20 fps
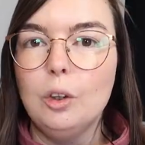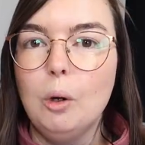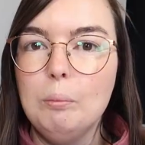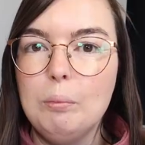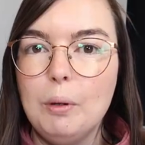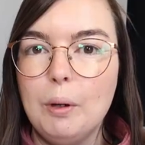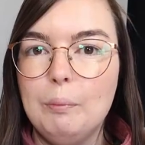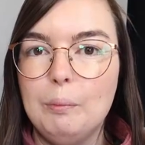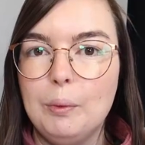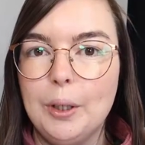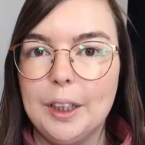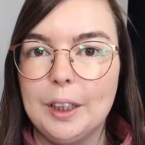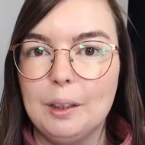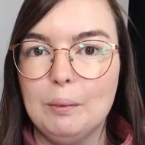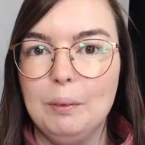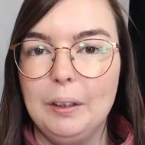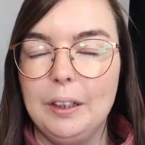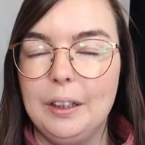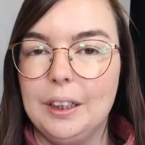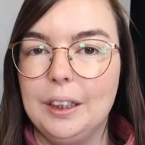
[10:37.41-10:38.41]
Don't put
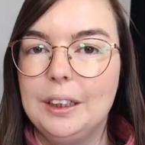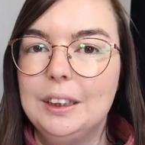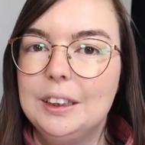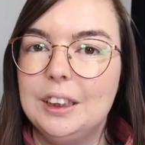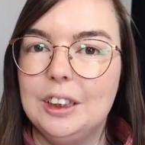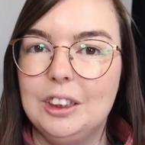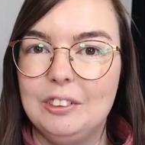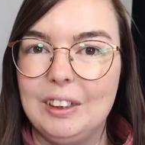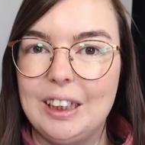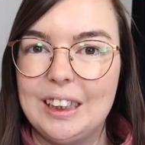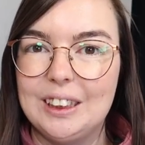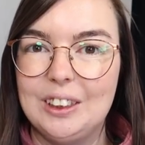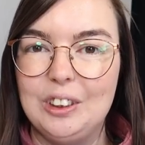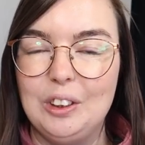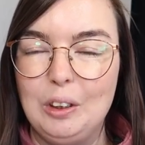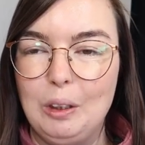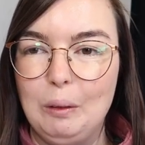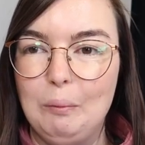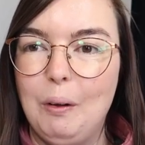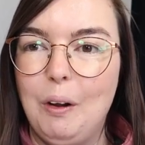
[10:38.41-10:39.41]
breakable things in your
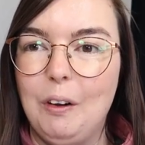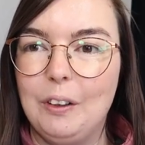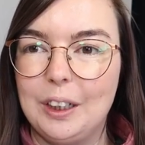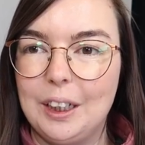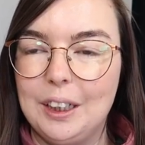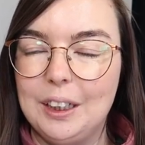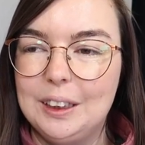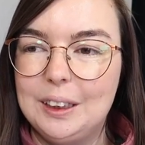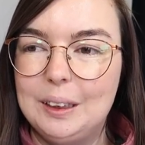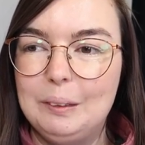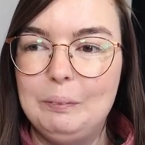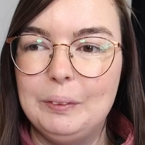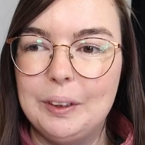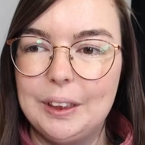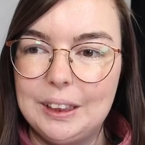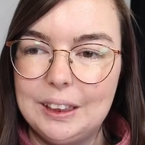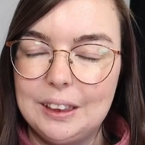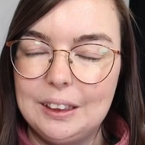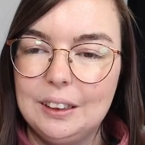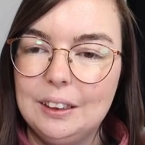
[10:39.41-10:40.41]
external pockets,
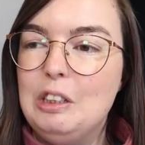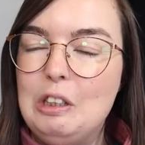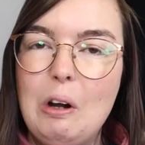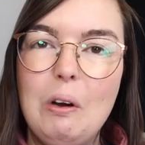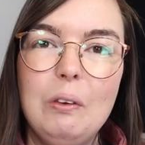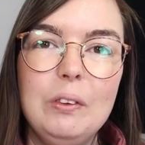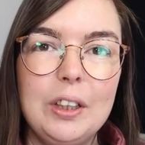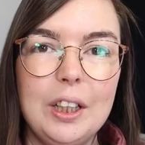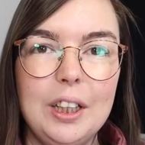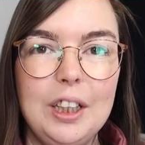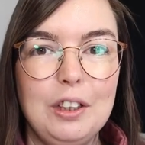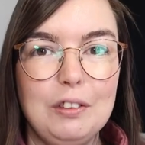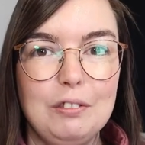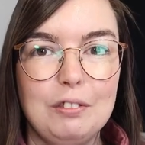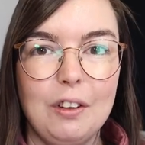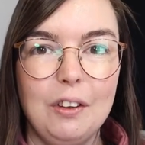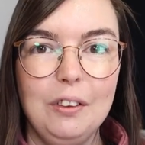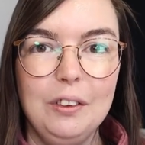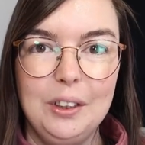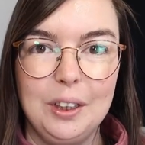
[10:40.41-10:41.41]
but know that
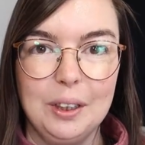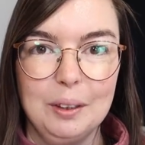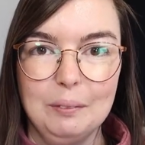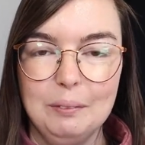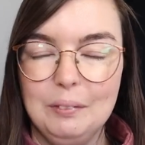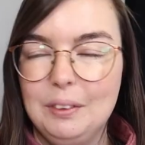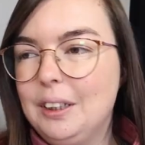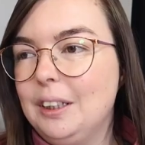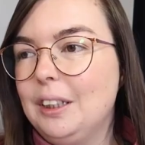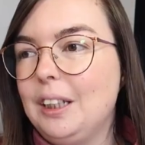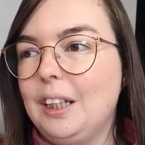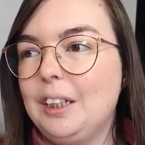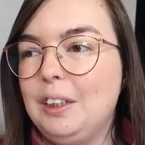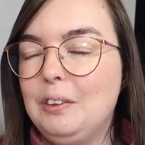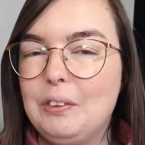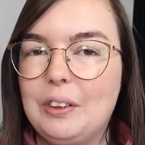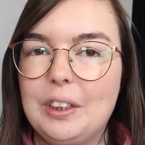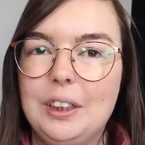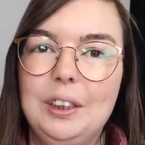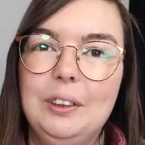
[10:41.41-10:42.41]
you've got them, that
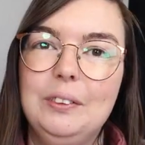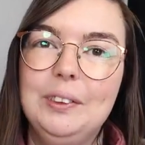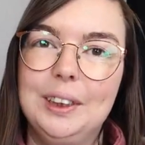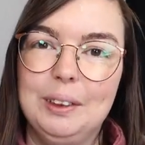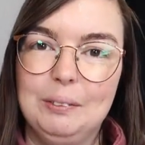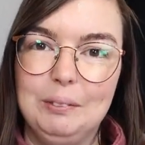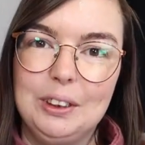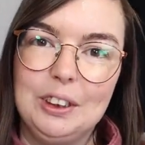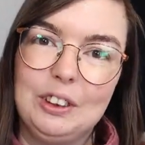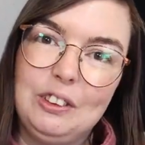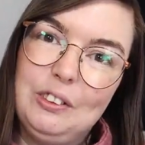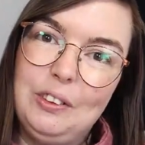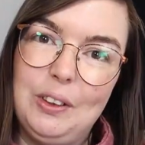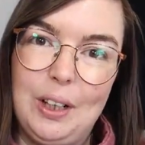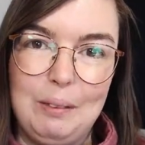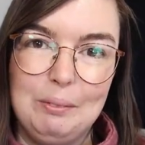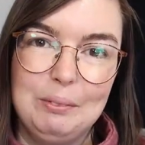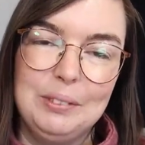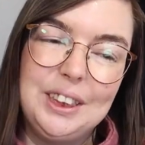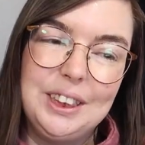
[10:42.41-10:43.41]
you can use them to
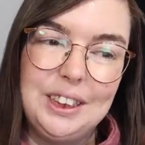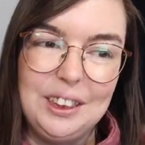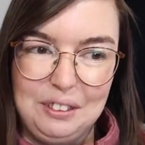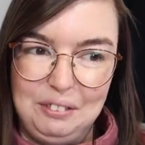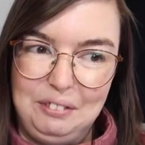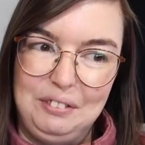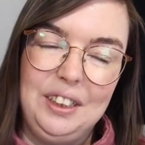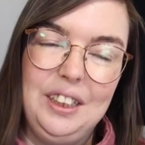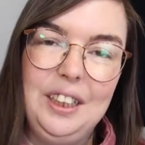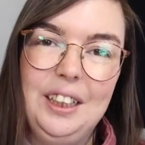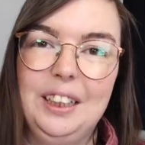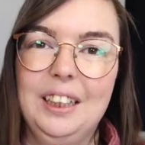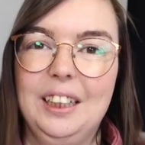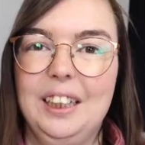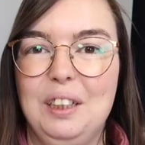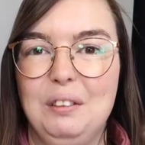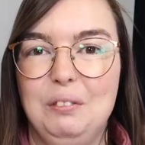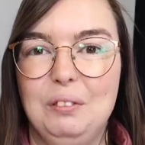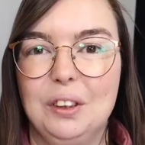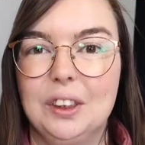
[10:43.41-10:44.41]
cram stuff in
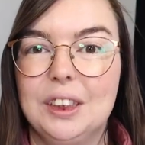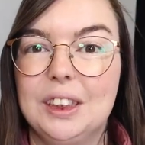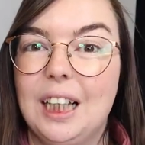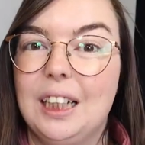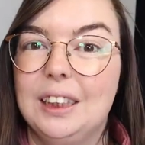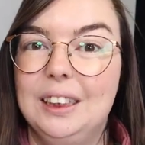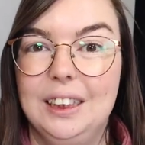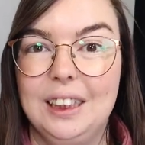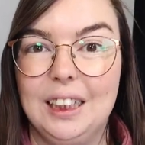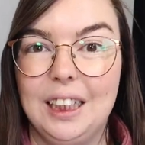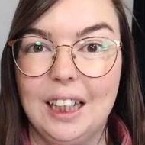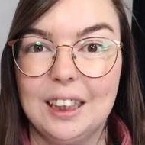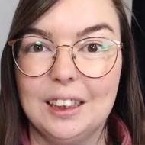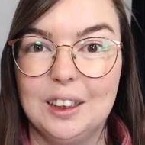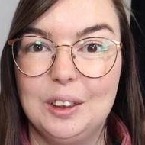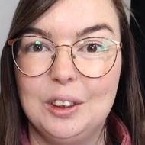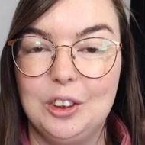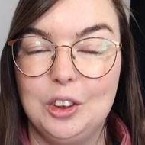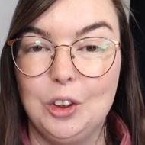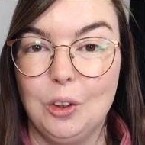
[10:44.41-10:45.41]
if you're starting to
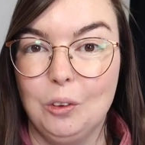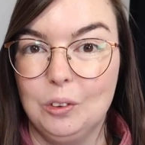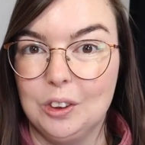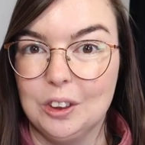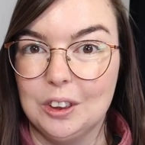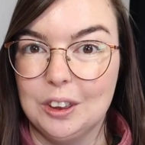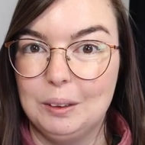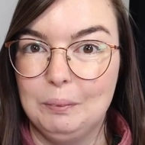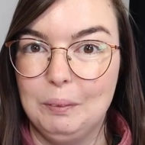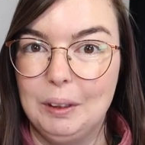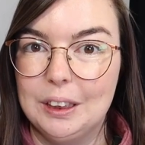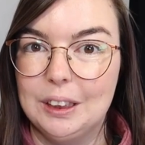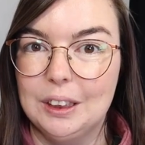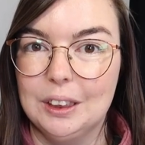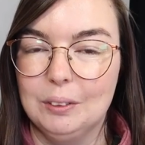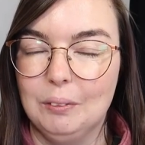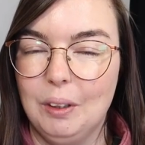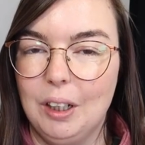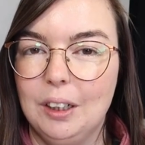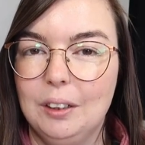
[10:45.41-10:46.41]
get short on space
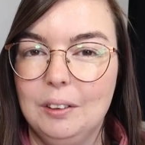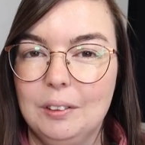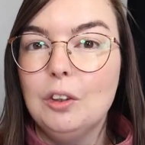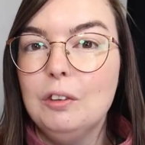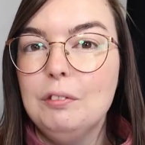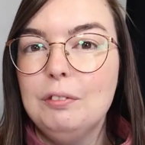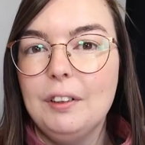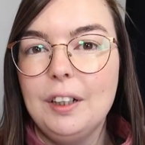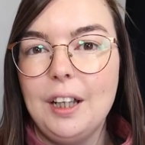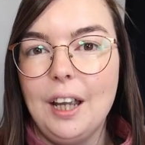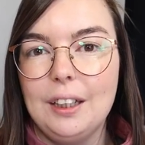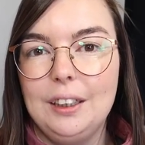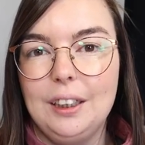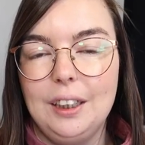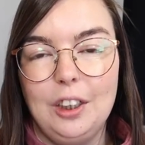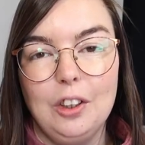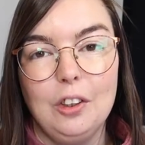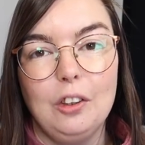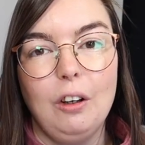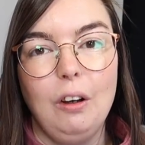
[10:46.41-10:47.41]
as well. Don't forget
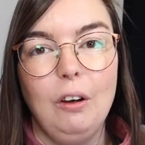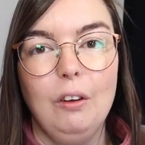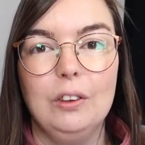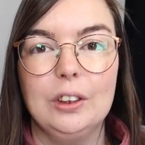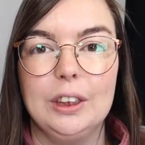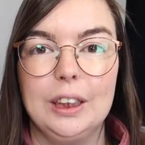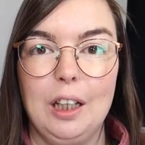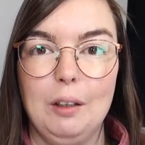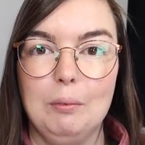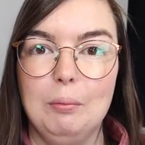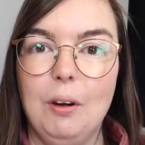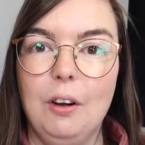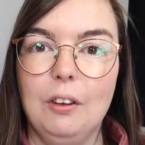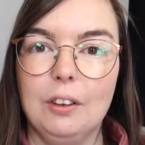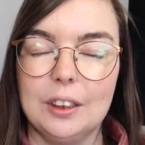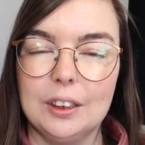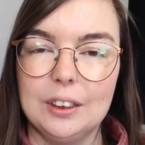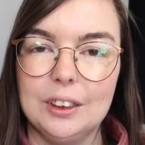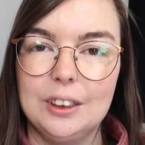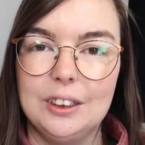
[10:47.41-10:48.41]
that your clothes have
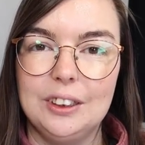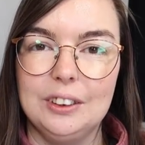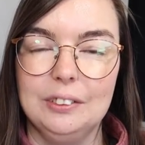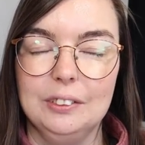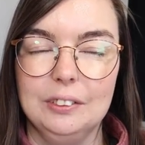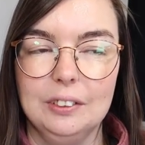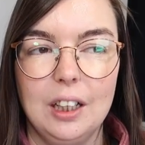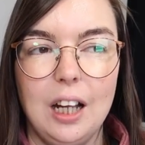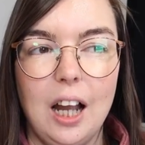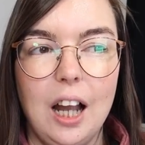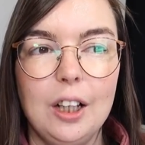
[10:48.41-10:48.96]
pockets too.